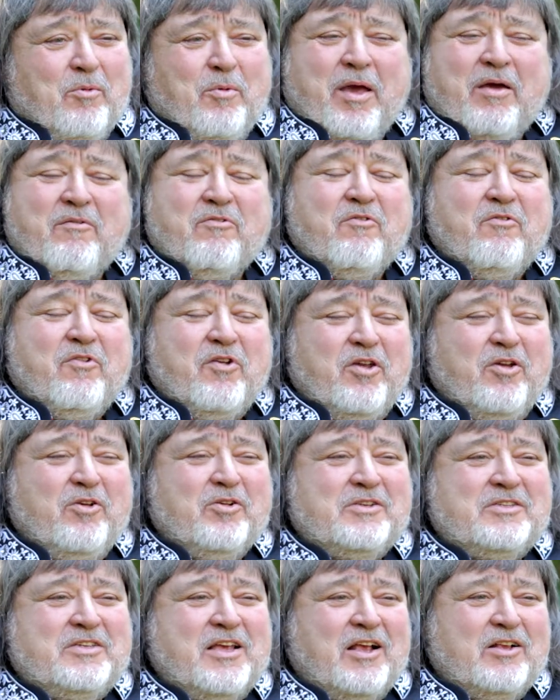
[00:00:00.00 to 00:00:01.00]
We have a very
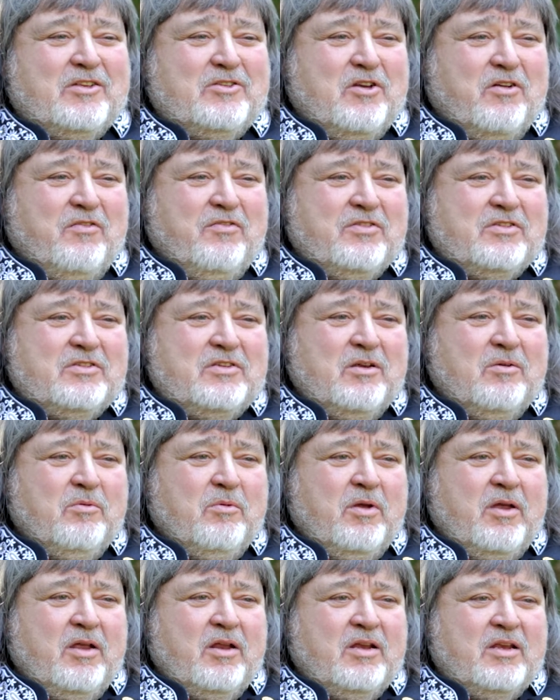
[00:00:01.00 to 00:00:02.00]
good sales office
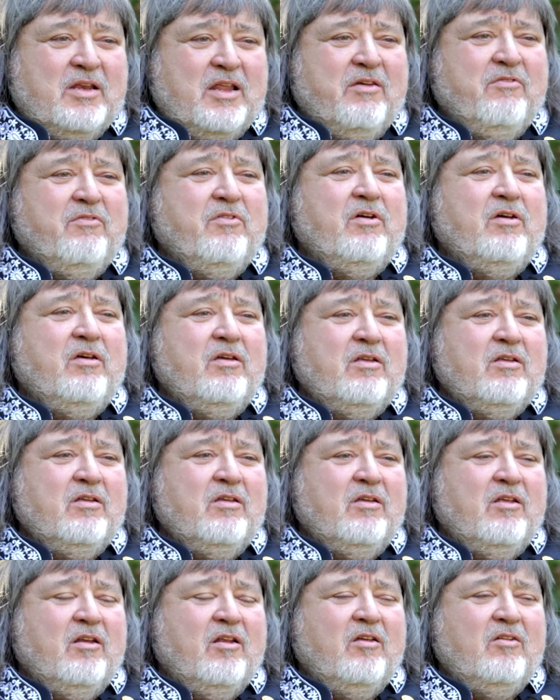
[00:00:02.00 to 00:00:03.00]
and we endeavor, uh,
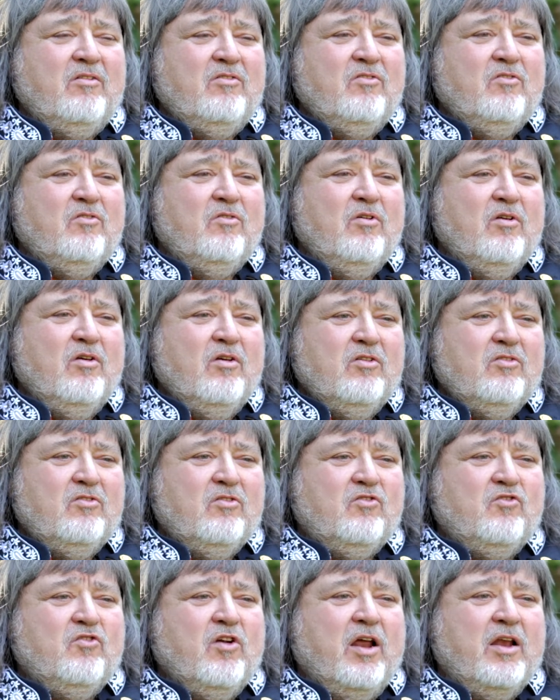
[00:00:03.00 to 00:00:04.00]
you know, to,
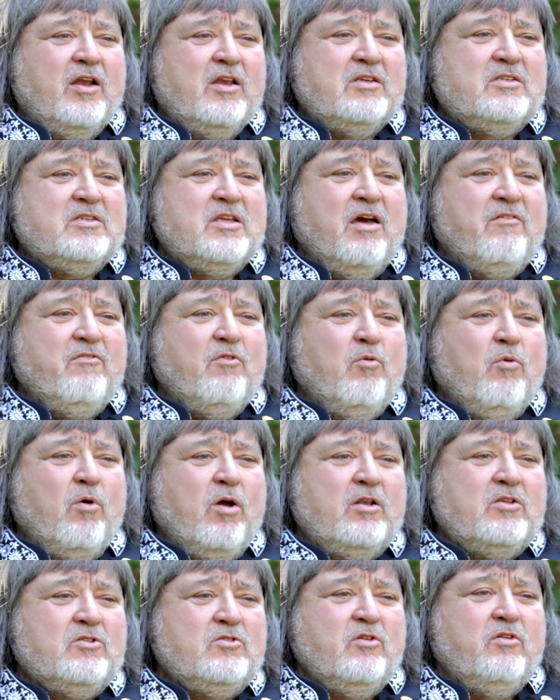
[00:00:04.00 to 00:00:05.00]
to try and discover
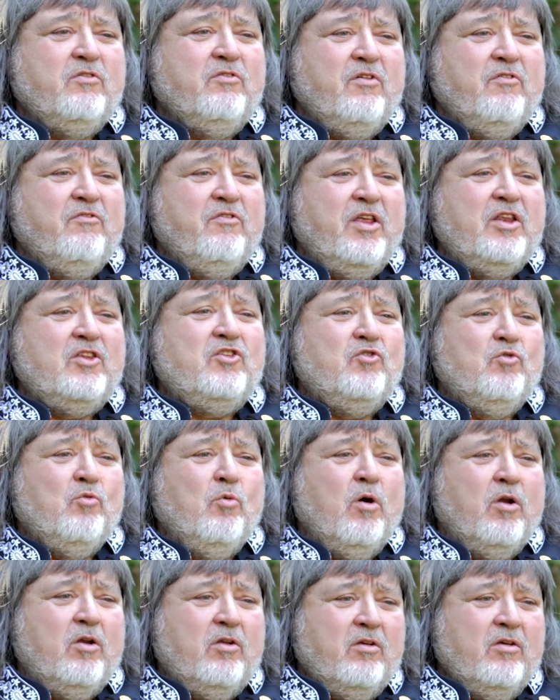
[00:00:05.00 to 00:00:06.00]
what sort of event
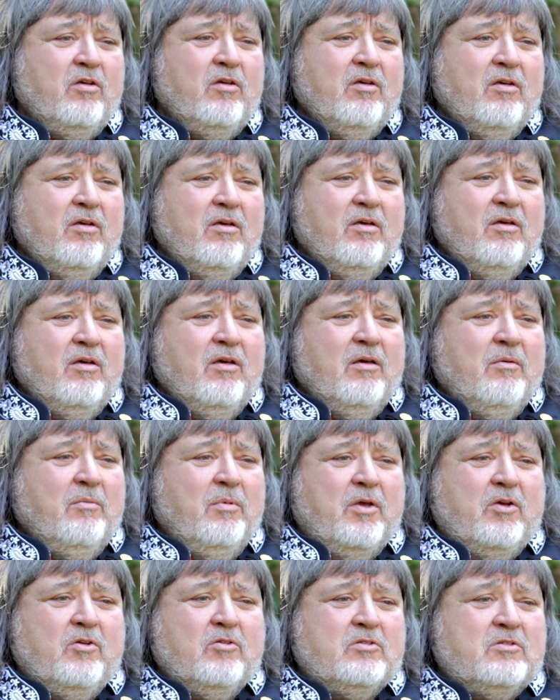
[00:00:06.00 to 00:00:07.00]
you want
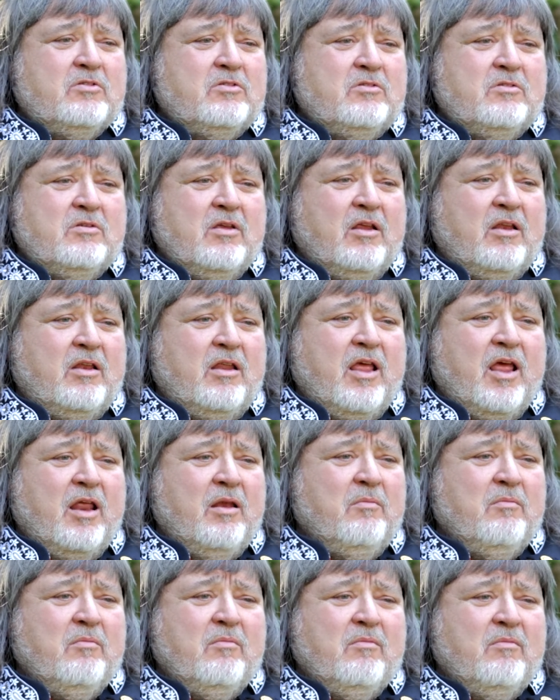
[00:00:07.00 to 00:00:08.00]
because it
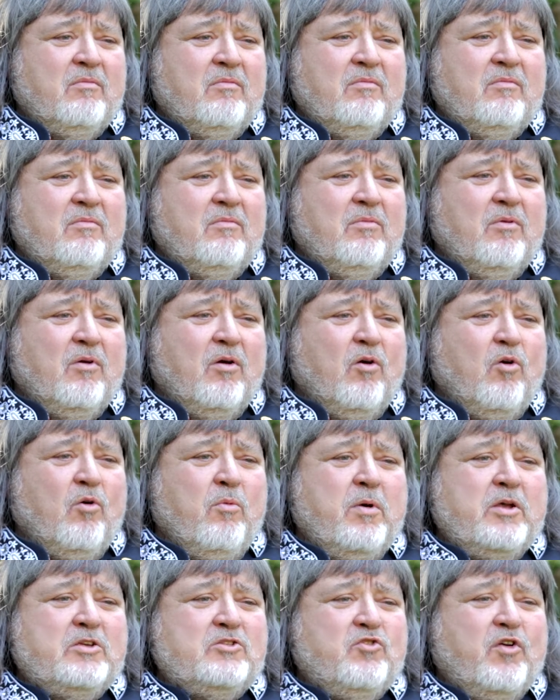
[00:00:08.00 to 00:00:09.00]
can
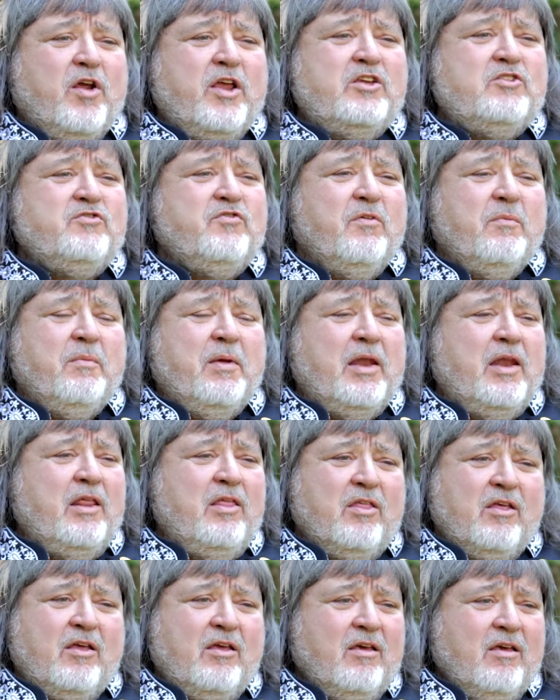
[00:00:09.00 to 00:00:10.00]
almost range from
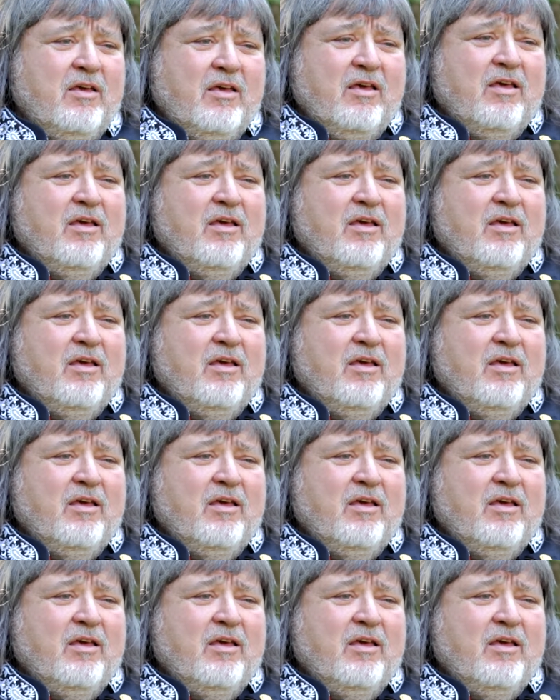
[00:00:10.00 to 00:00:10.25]
anything